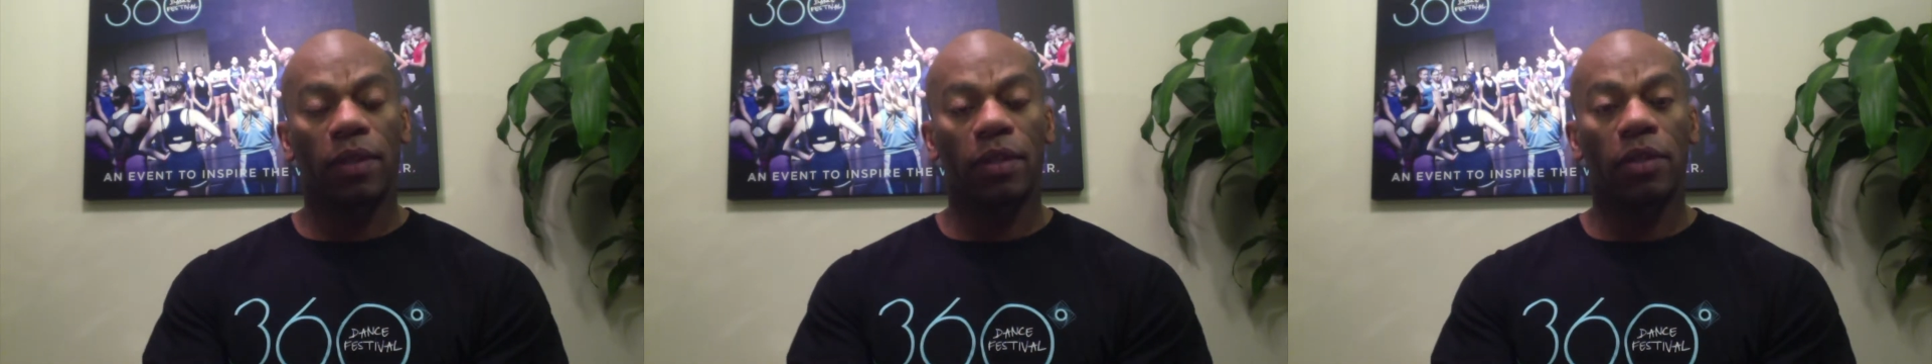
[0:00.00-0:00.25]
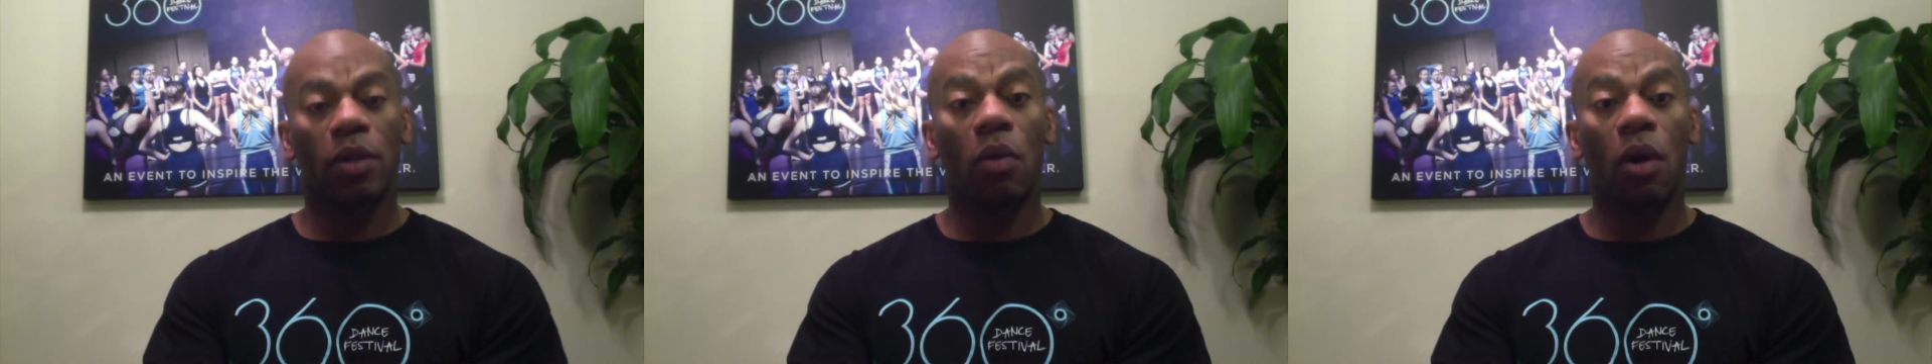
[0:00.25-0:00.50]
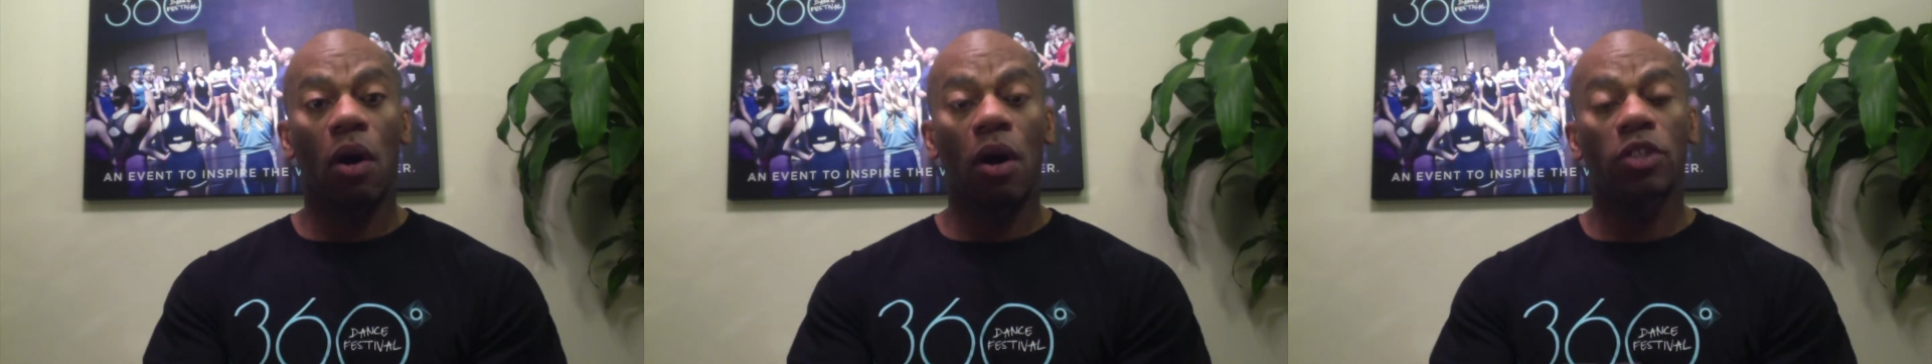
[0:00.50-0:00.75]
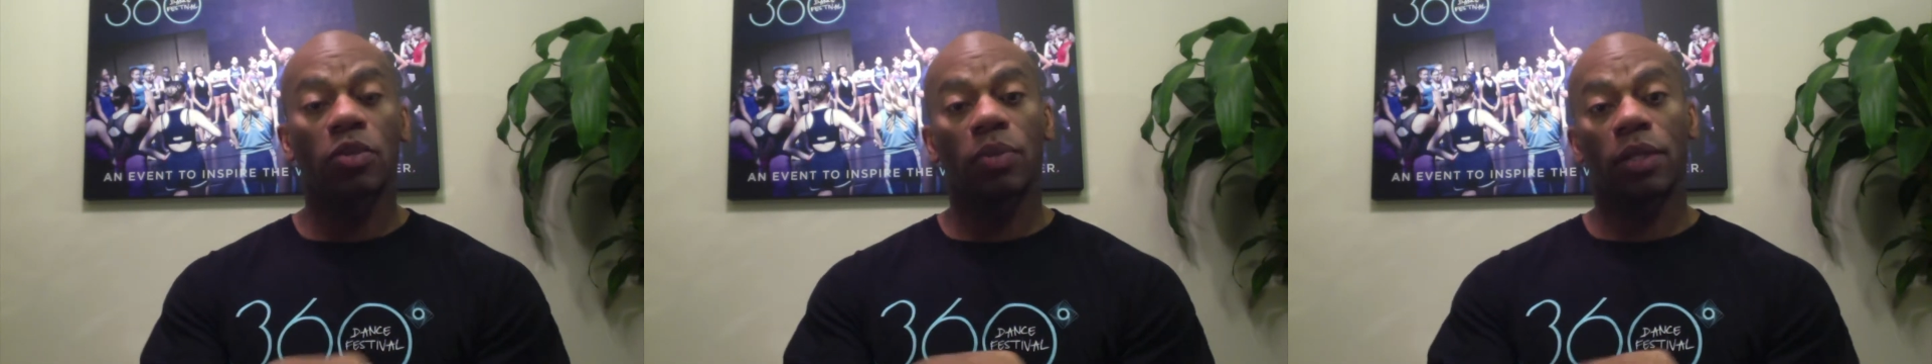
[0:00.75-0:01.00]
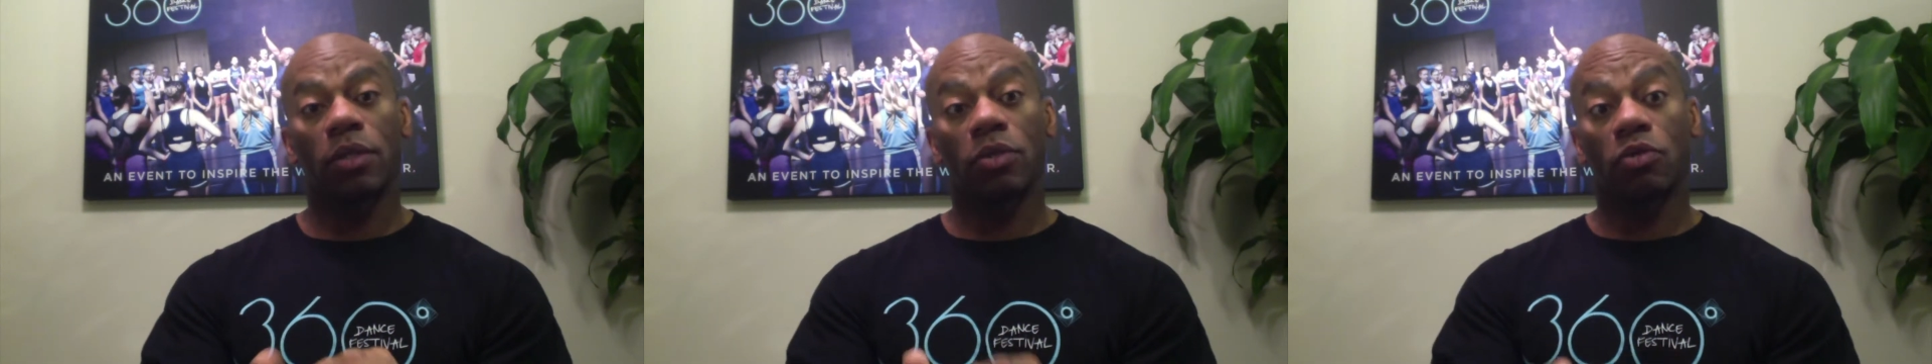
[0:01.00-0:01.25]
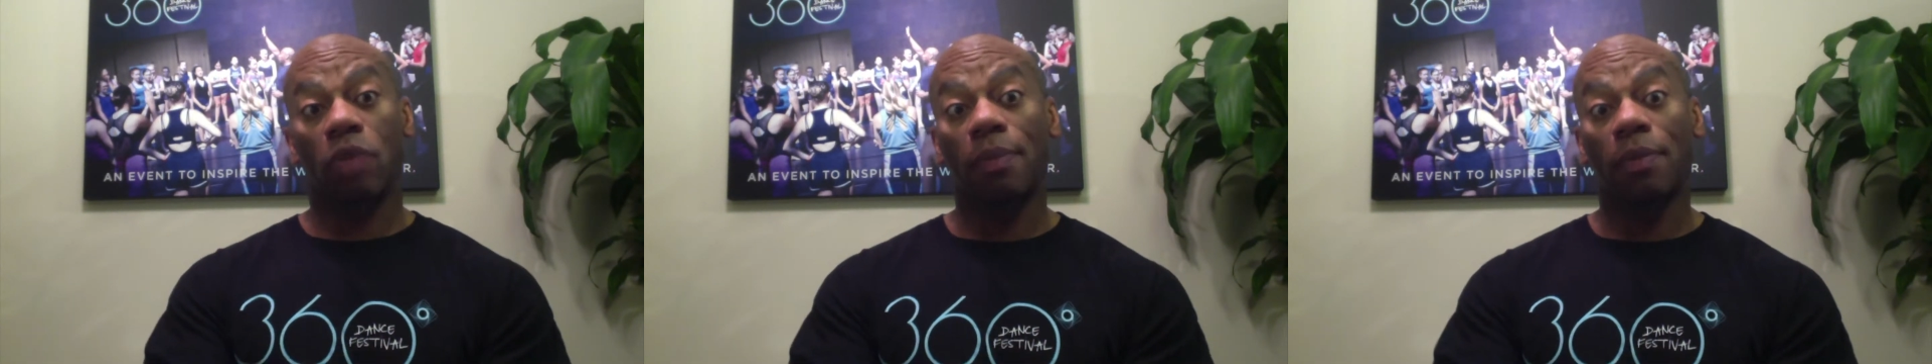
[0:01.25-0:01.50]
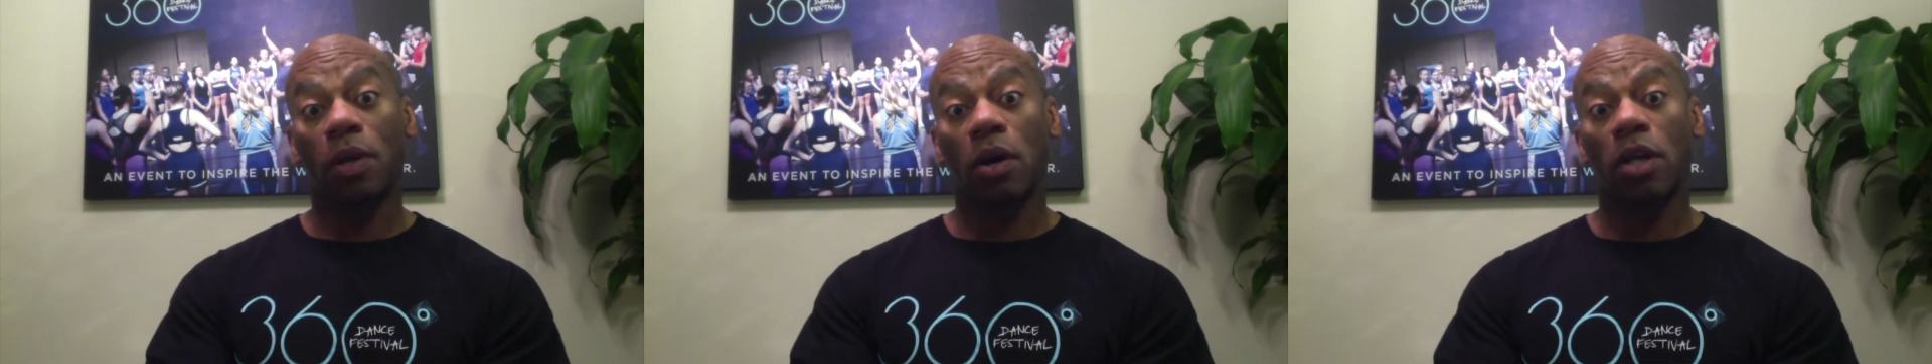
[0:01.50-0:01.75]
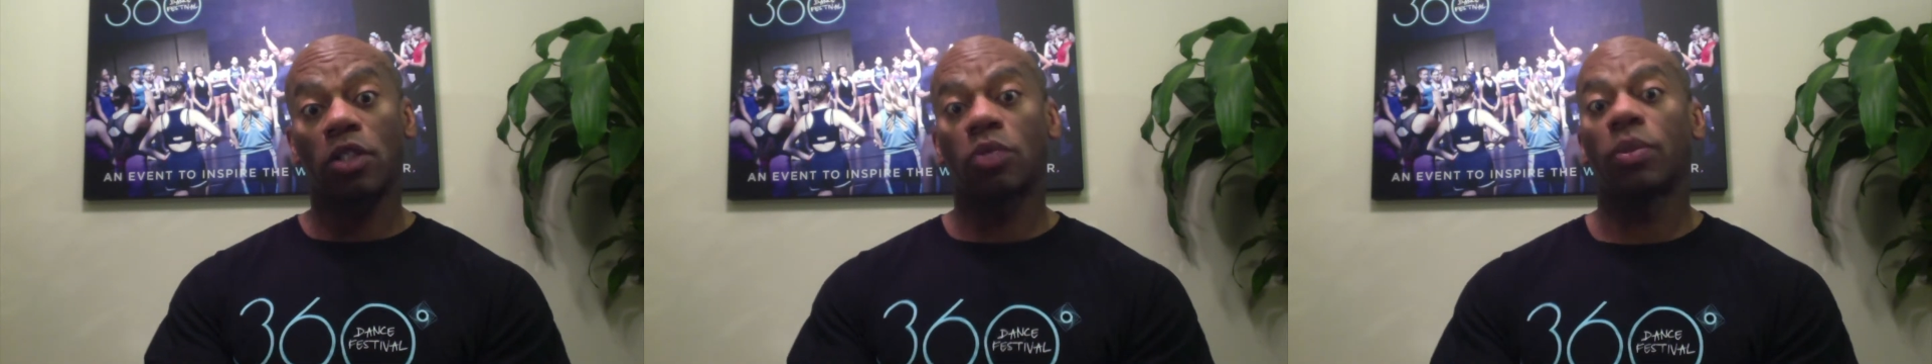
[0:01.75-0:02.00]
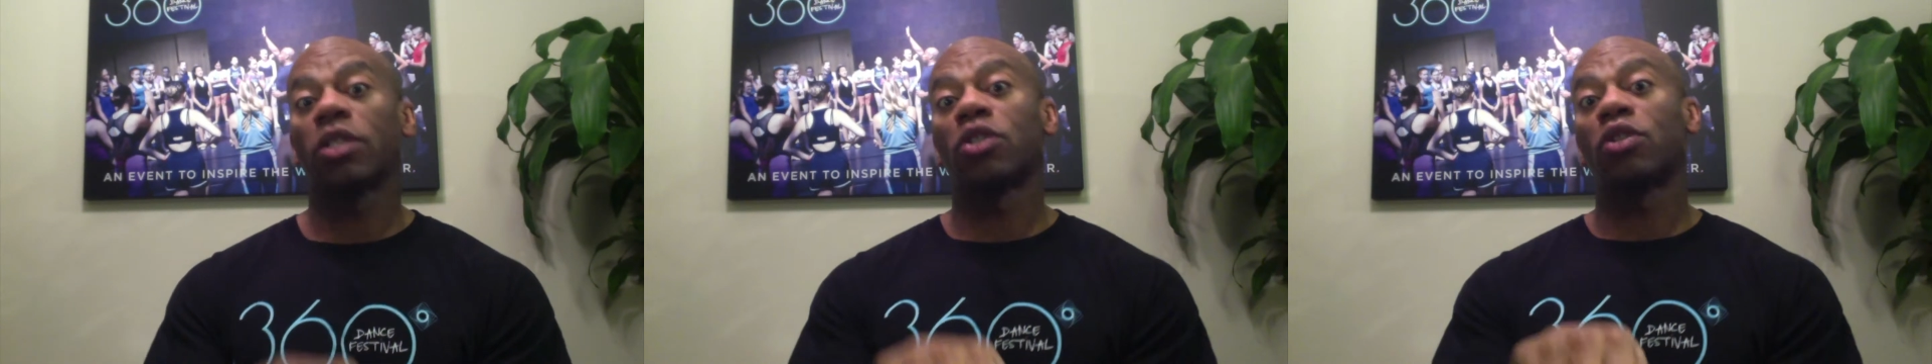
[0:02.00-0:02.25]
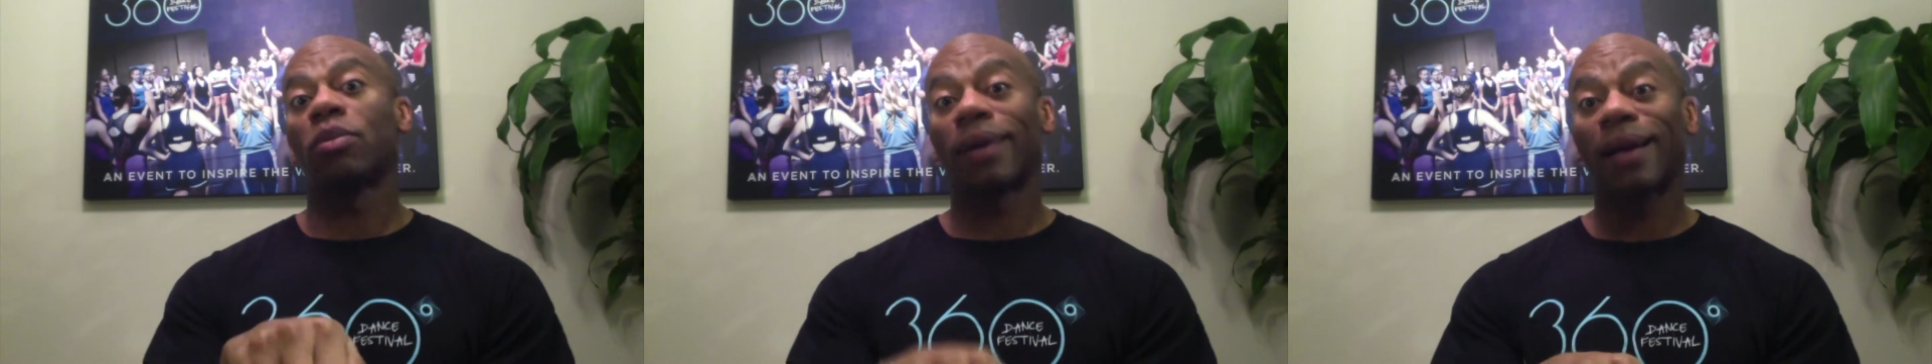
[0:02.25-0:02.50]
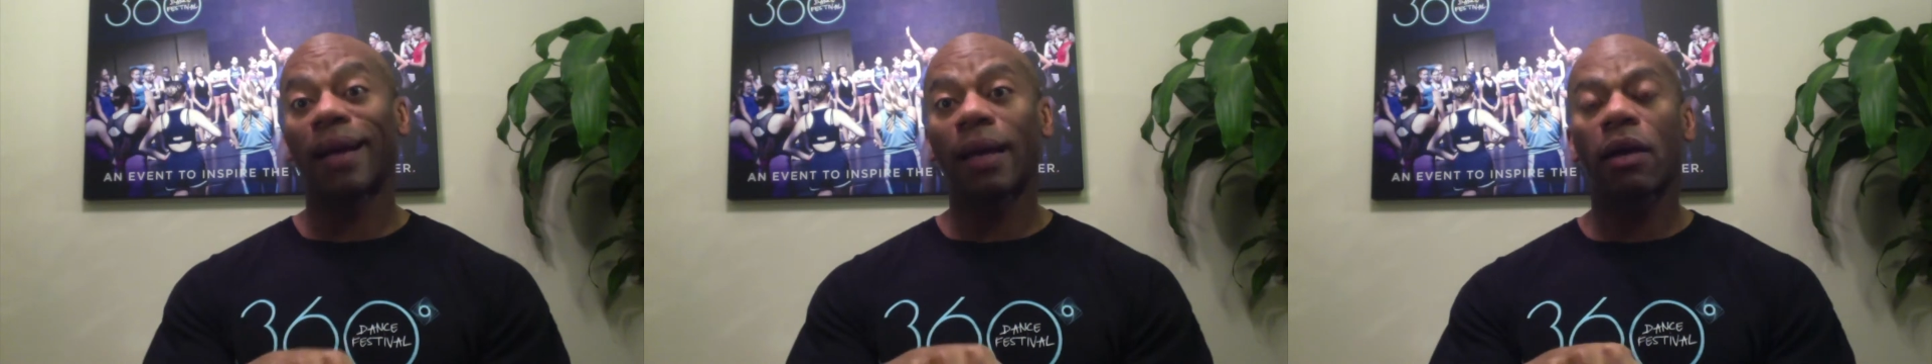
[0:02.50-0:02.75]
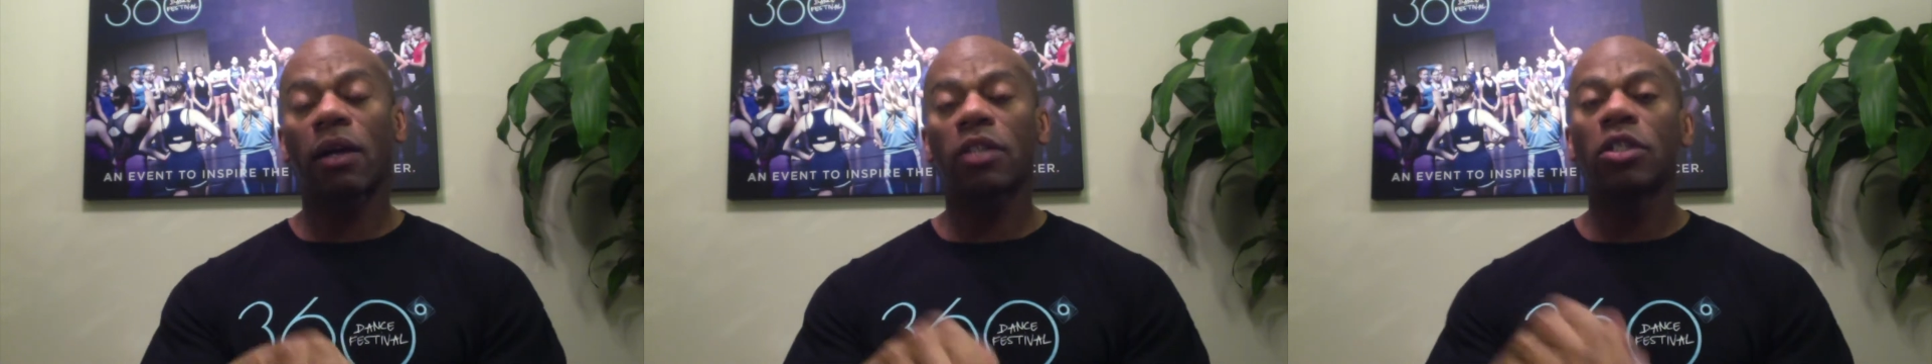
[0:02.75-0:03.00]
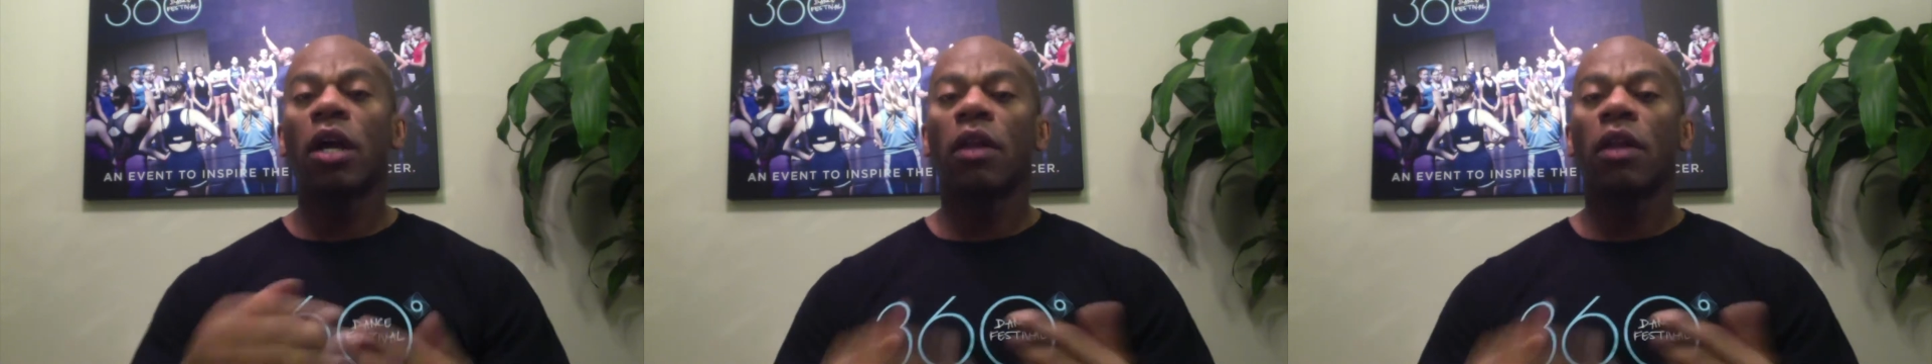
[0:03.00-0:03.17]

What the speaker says: no arch, with a dropped arch, with a super high arch.